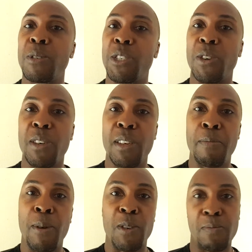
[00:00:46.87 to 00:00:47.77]
we'll show you
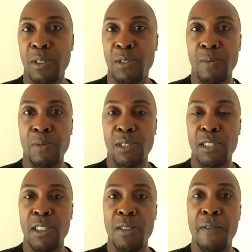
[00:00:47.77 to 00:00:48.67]
the box press up
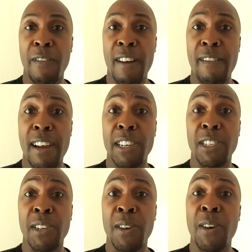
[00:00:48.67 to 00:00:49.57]
which is another
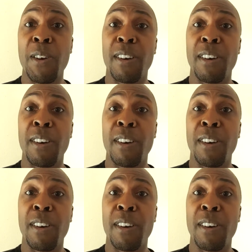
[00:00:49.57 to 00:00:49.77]
variation